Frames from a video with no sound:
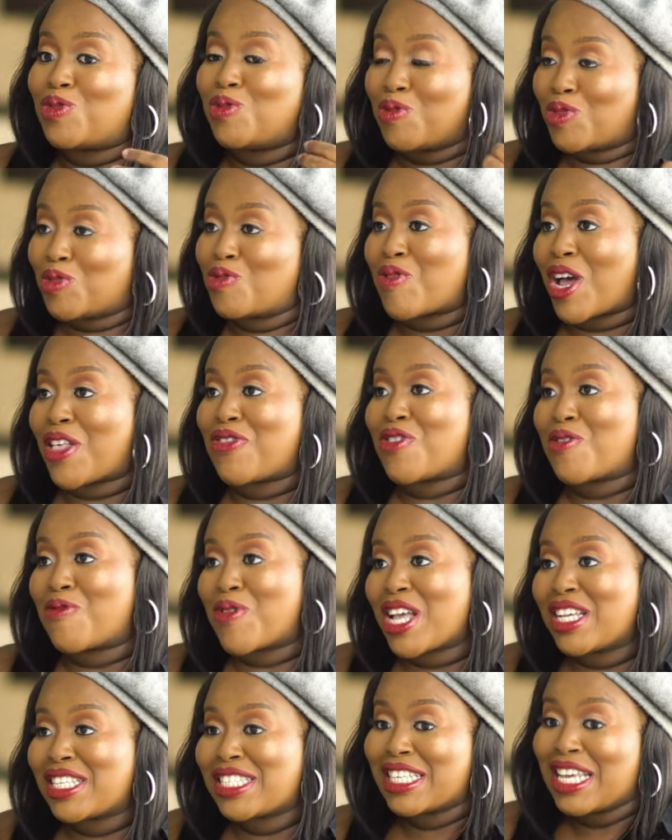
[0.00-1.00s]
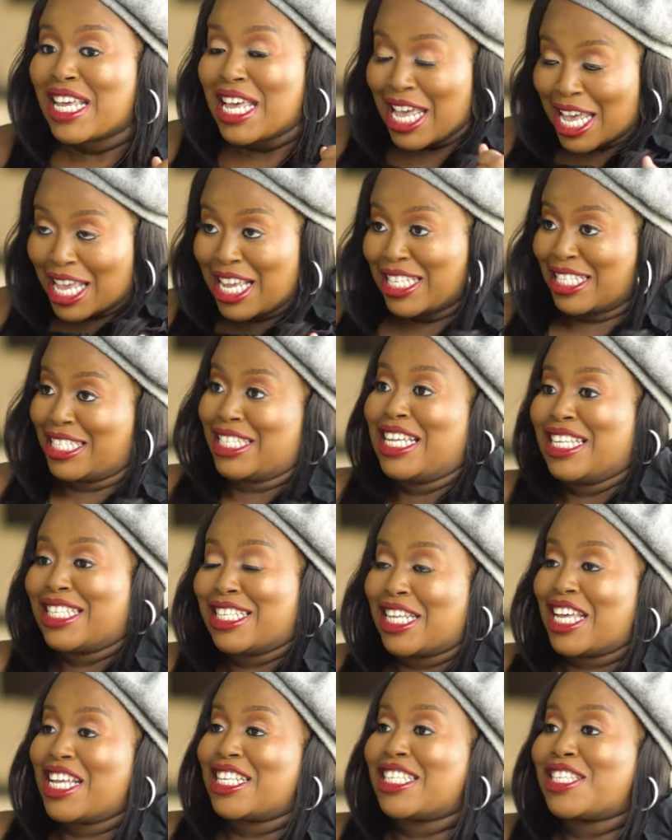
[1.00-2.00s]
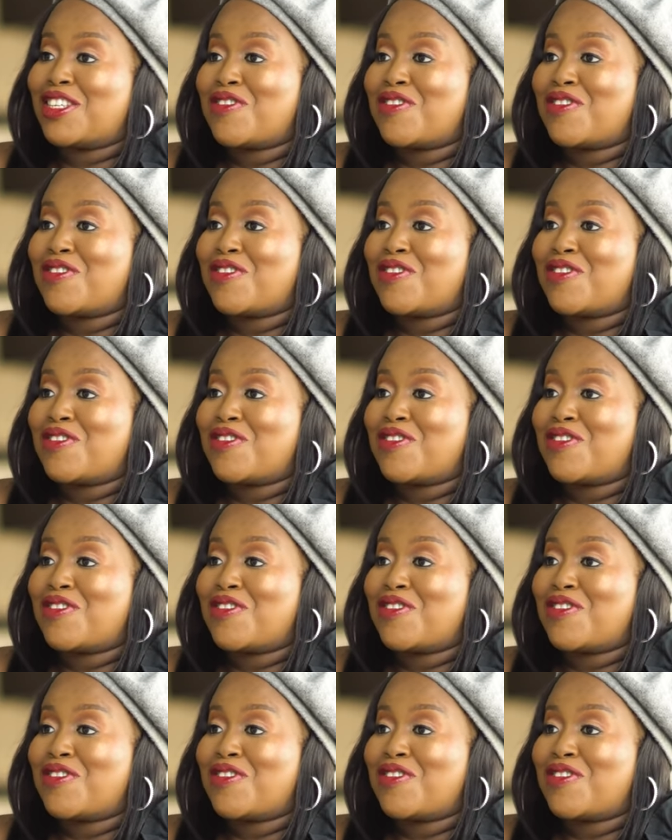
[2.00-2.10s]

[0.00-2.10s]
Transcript: to, to run the race, it, it it